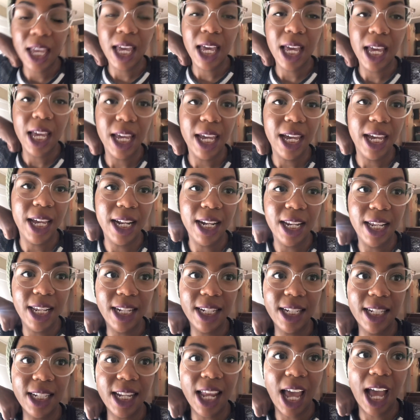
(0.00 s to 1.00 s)
And
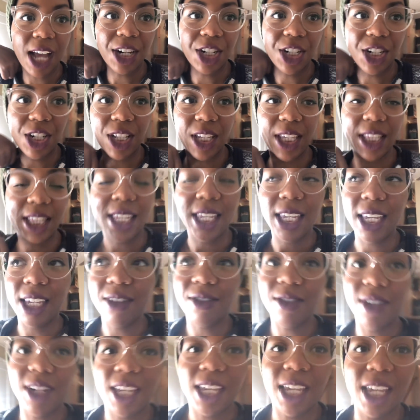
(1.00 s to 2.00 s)
it's actually the
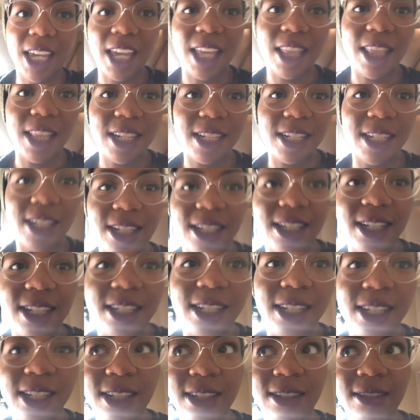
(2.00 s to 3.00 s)
evening, and this
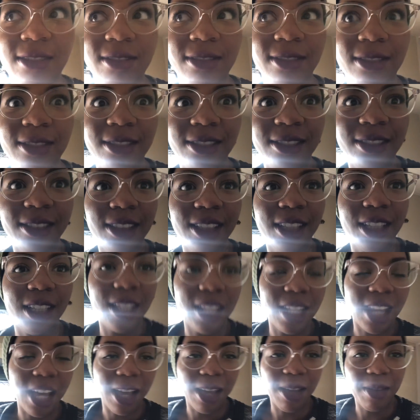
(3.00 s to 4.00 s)

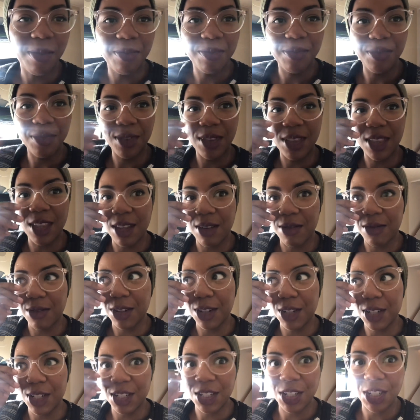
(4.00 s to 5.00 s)
is the
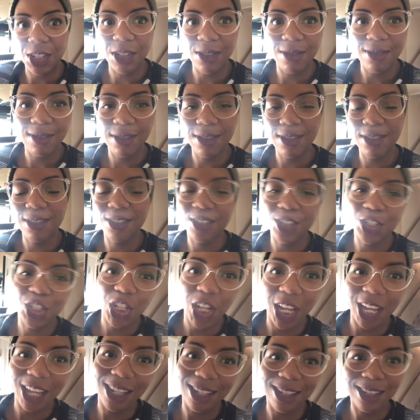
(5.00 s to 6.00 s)
first
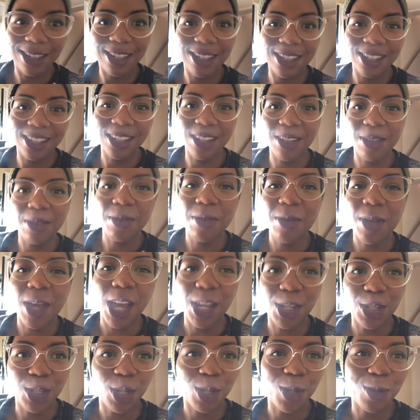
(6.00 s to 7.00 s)
chance. I
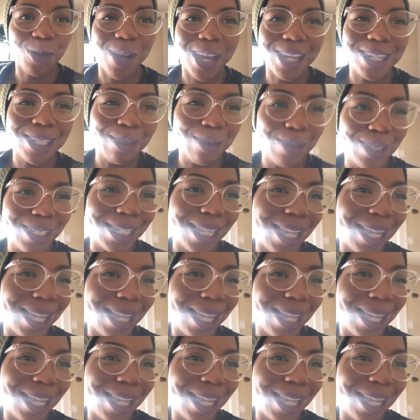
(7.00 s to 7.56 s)
took a rest once I